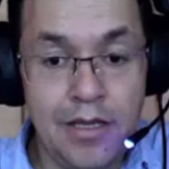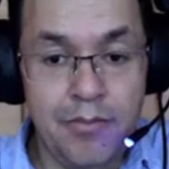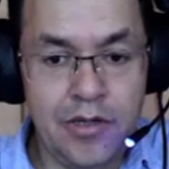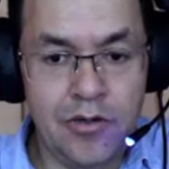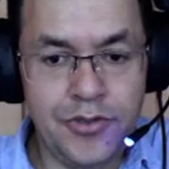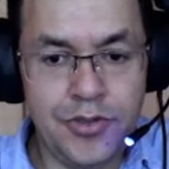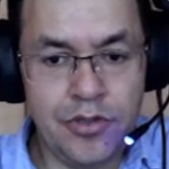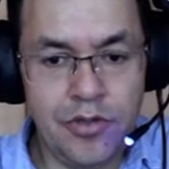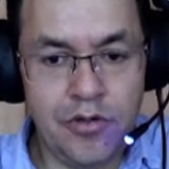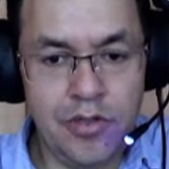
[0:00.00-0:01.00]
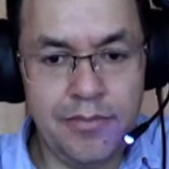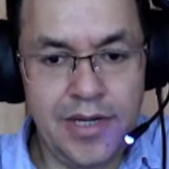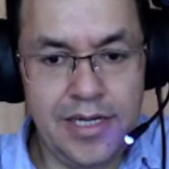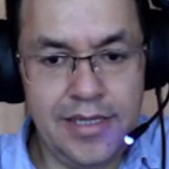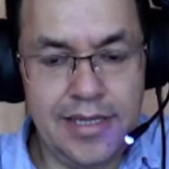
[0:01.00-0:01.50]
But also all the
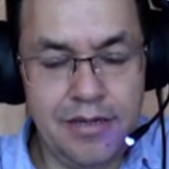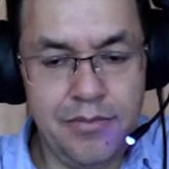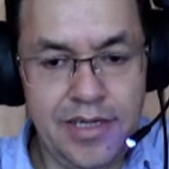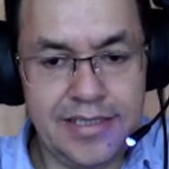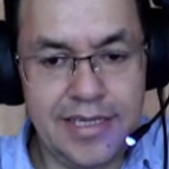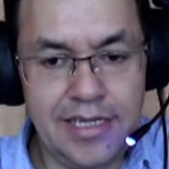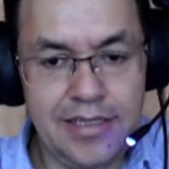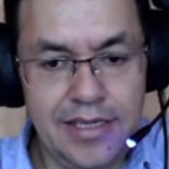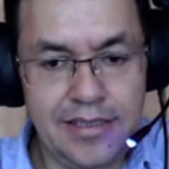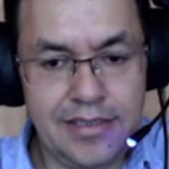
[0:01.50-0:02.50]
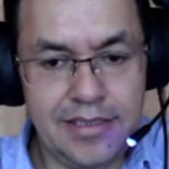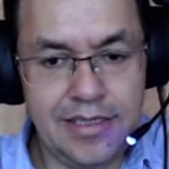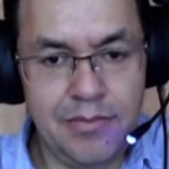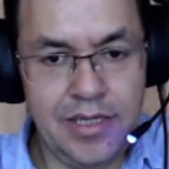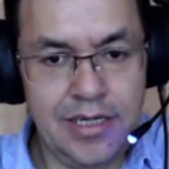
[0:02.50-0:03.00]
money that I make selling things,
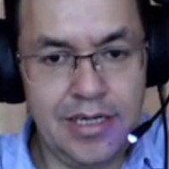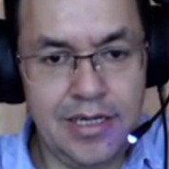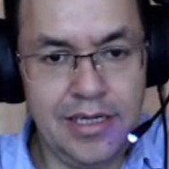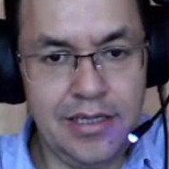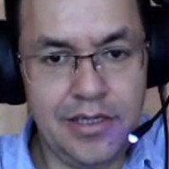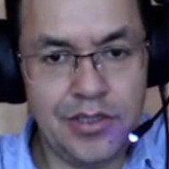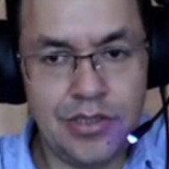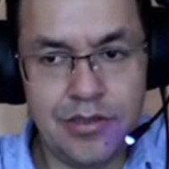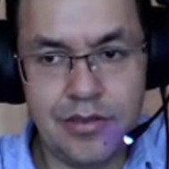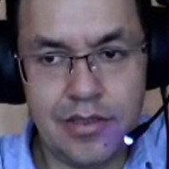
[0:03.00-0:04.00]
I made it in English.